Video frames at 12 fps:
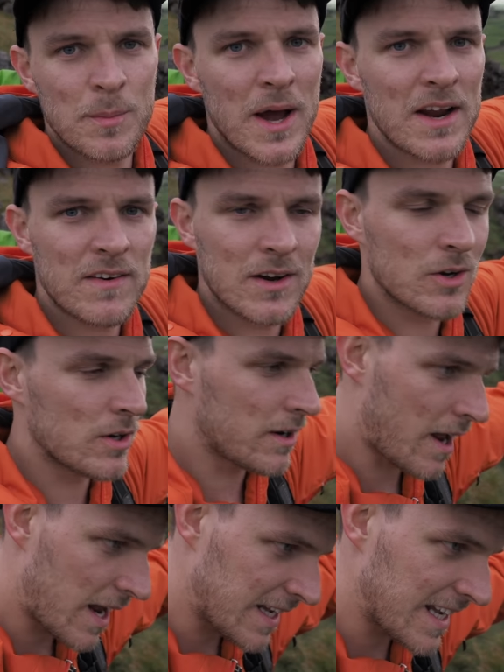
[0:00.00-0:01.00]
background, all
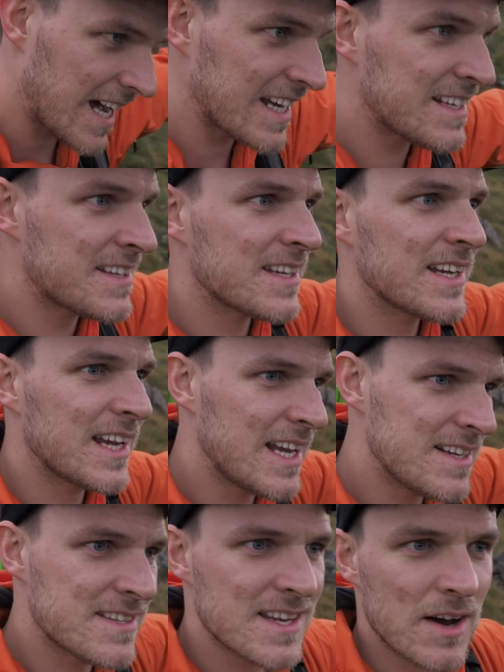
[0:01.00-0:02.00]
that light
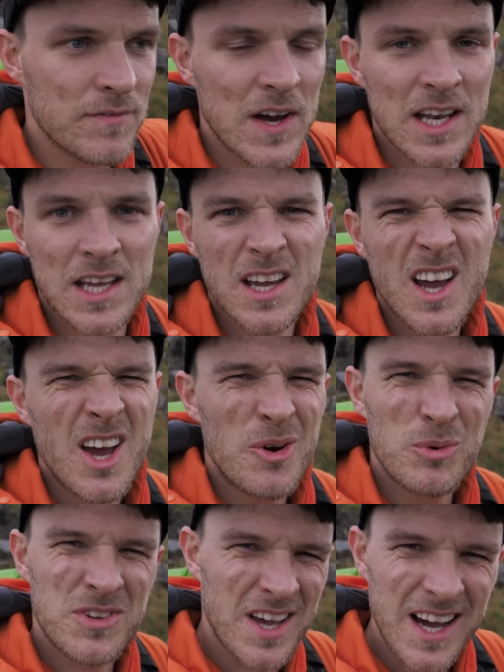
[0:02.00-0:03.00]
into that valley
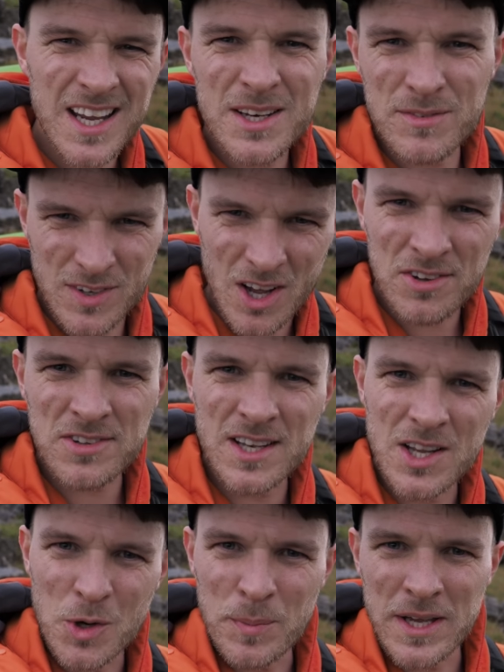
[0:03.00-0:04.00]
was kind of lost a
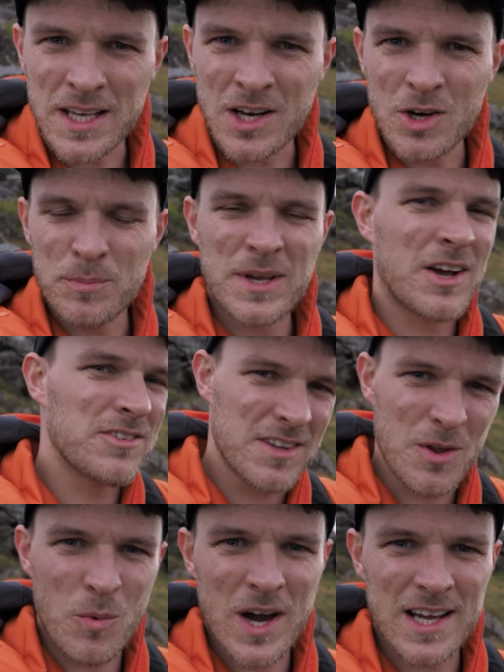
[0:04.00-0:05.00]
little bit, you know, because
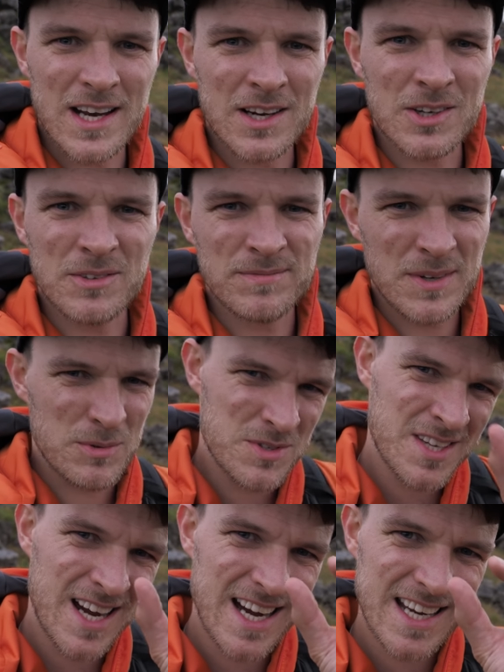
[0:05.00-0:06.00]
of the wide angle. It was
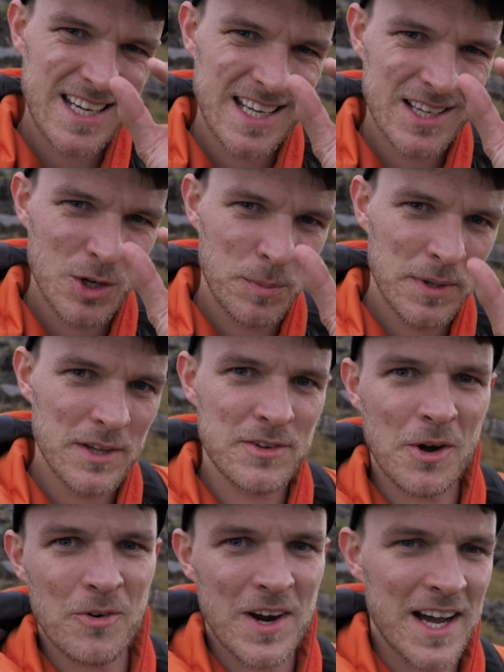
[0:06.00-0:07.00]
tiny up in the
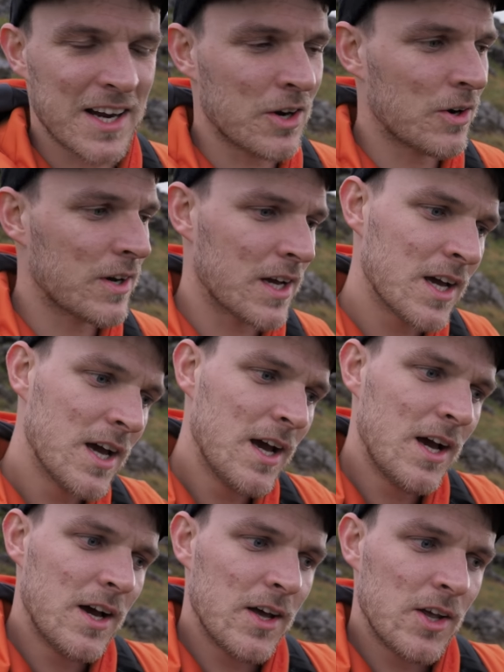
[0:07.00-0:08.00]
top right hand corner.
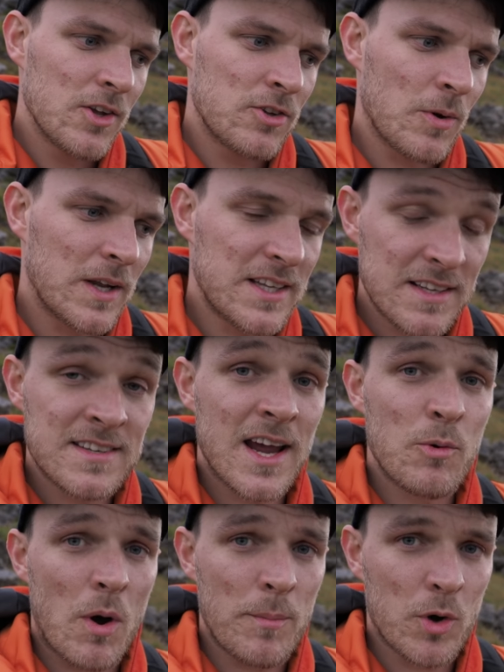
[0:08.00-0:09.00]
So I did
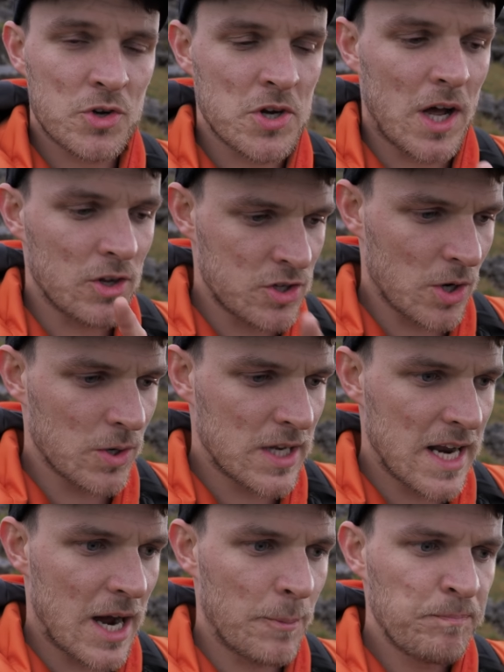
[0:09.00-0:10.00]
take one more shot, I'll show you
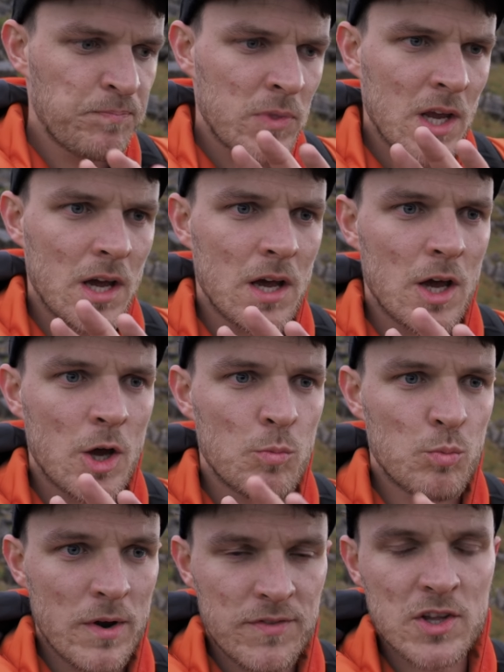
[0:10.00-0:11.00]
now,
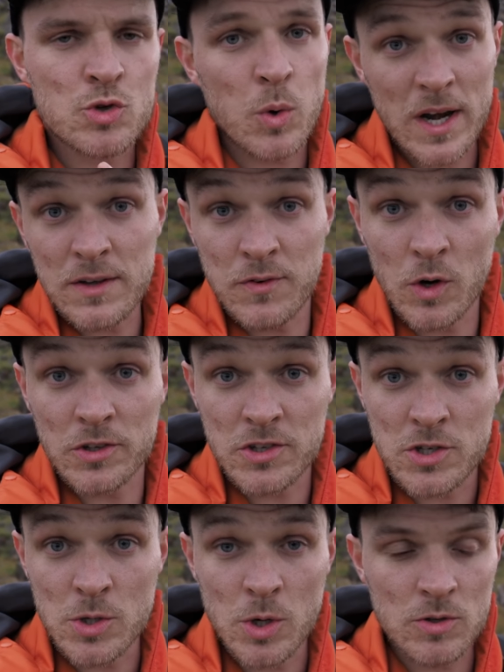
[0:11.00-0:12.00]
with the
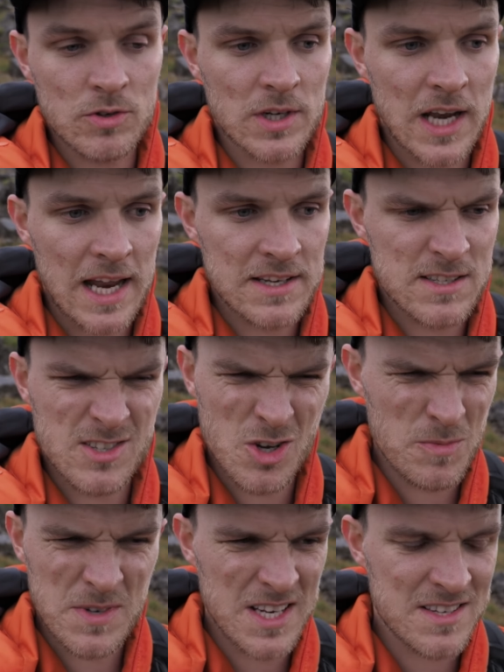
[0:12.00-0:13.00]
24-200 lens,
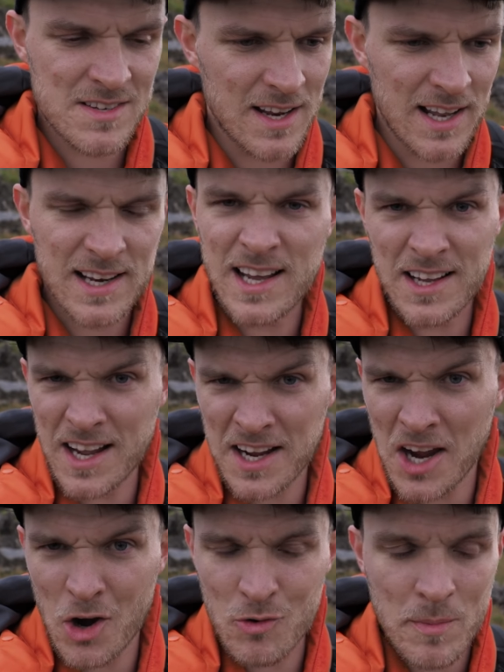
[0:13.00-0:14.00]
zoomed in slightly, I
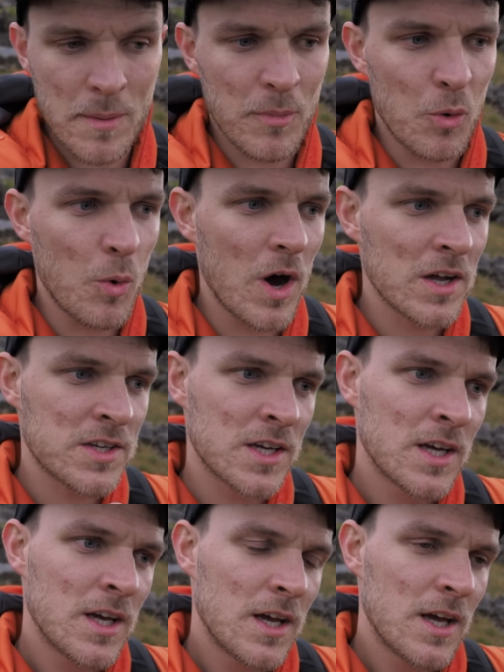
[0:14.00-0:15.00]
can't remember what,
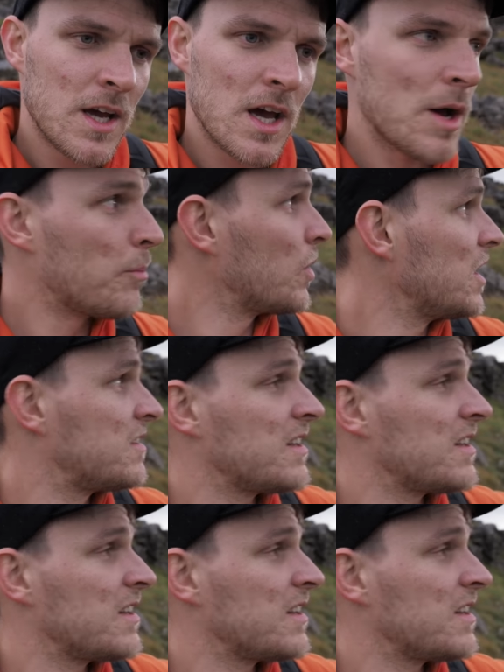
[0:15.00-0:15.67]
but it